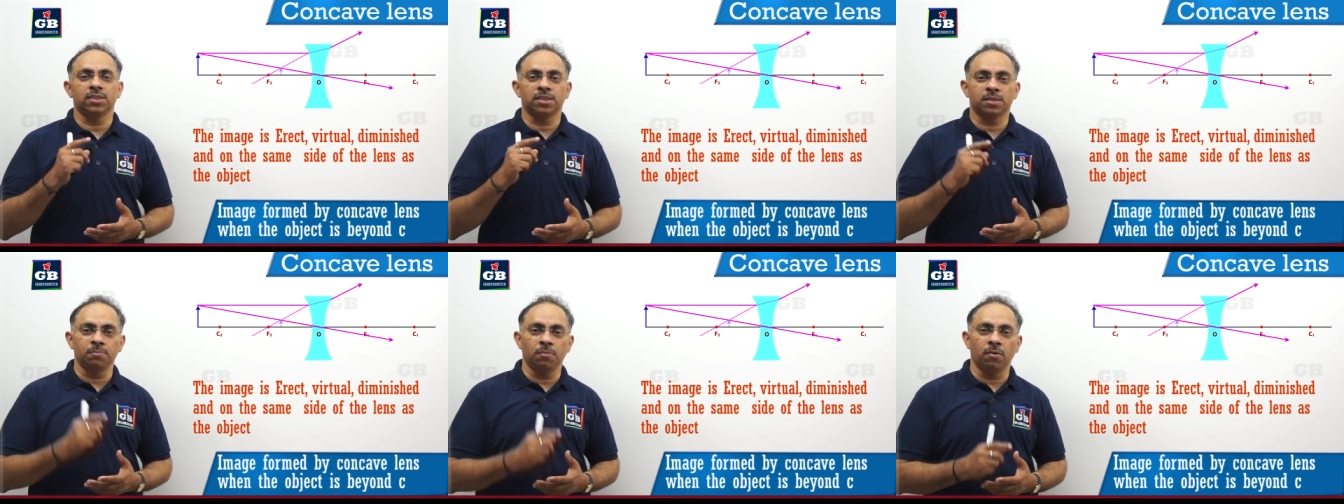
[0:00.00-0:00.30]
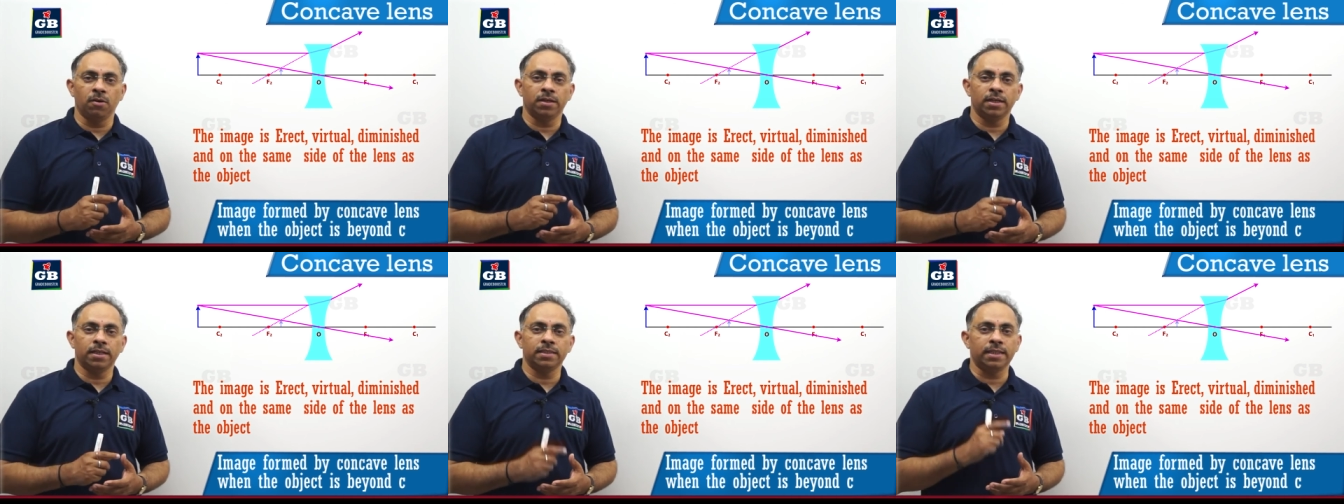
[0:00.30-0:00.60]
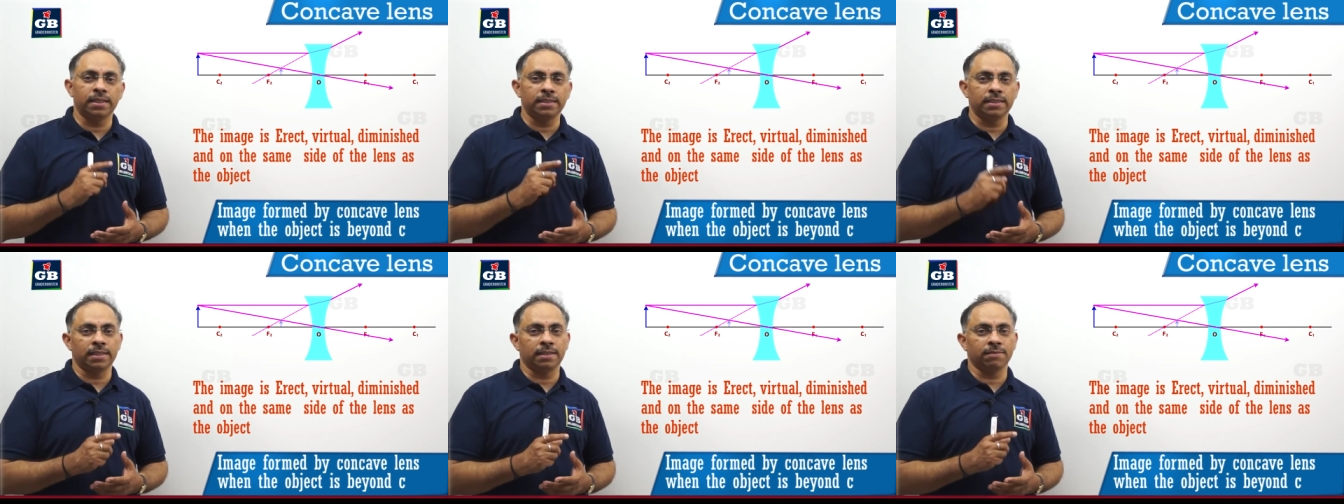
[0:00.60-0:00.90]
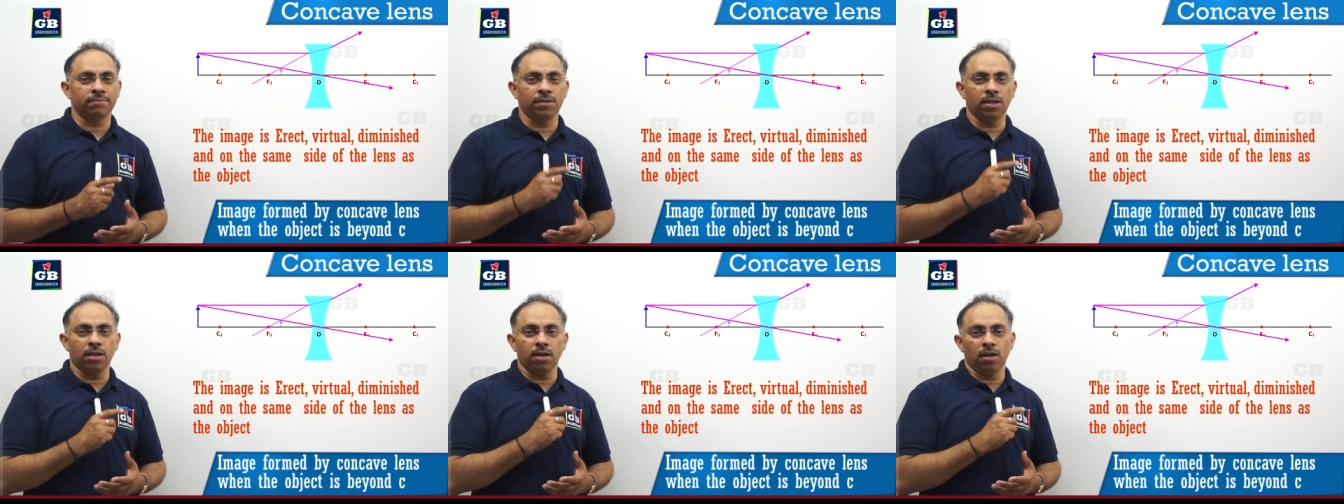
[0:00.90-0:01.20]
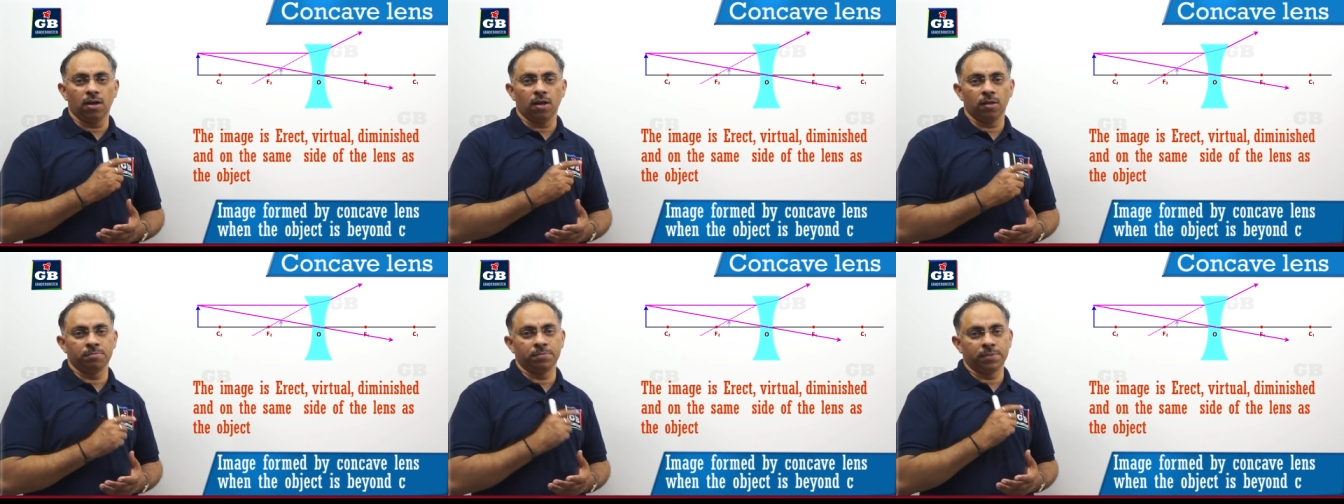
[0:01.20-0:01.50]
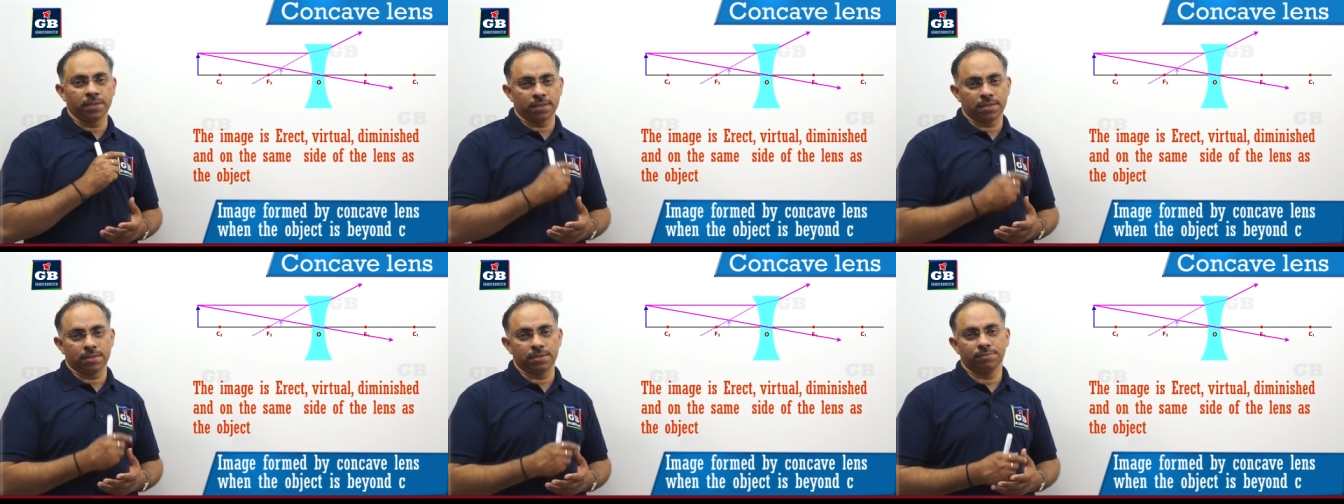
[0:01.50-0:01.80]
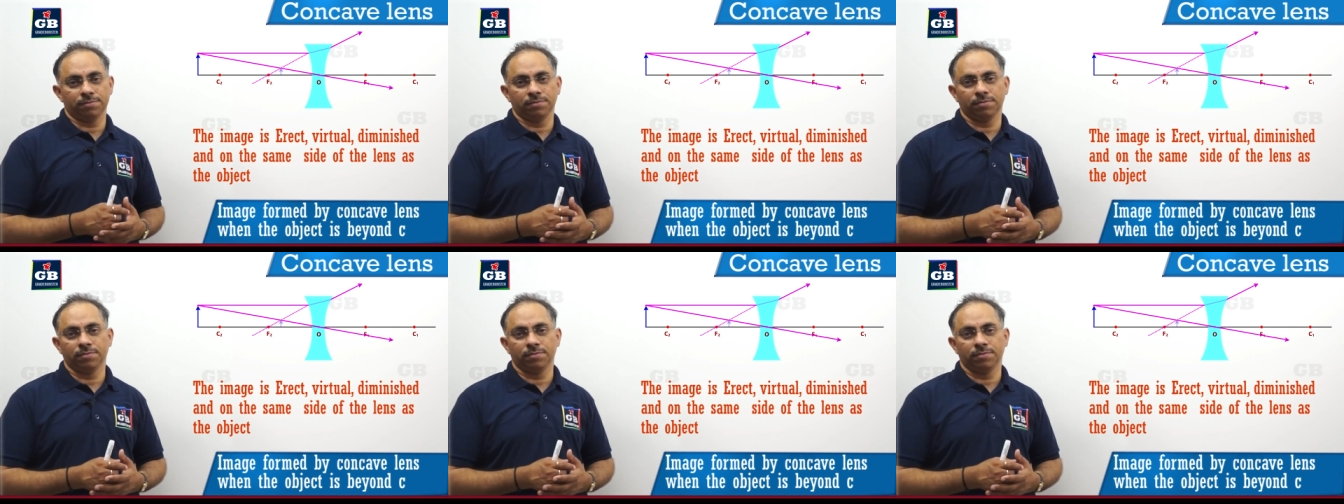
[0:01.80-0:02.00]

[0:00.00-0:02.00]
smaller than that of the object.